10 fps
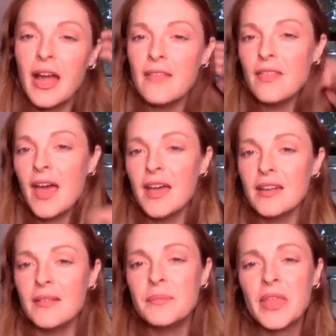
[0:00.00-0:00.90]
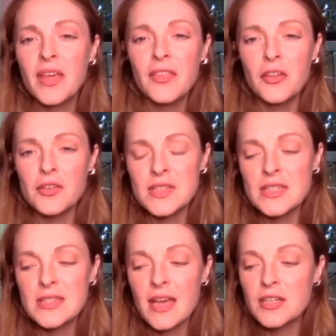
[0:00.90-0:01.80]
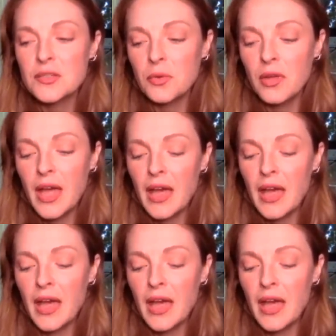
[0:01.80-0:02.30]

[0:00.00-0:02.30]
And then there's this sexual